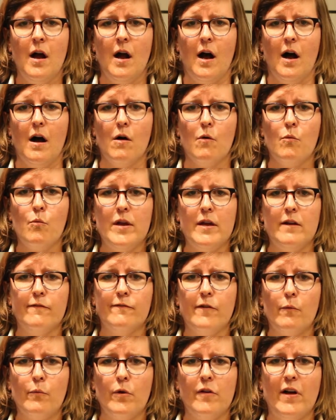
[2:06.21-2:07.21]
Uh,
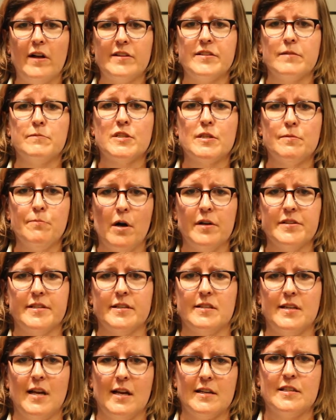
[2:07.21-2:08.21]
we've, we've had some small
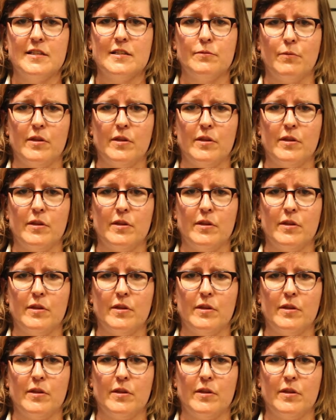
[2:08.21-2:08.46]
successes